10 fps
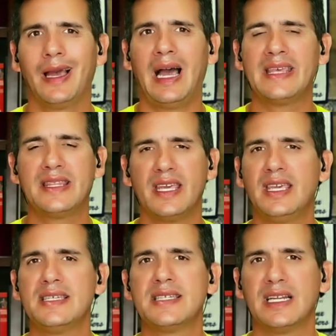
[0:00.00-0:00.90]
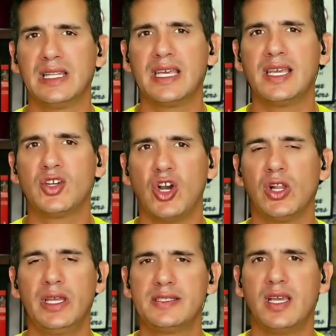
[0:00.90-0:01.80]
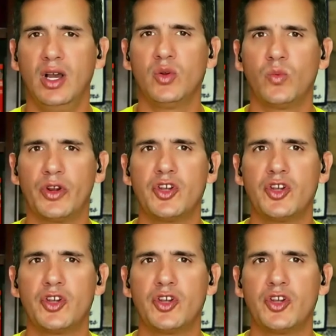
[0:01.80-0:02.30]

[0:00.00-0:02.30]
I think he's in a league all his own where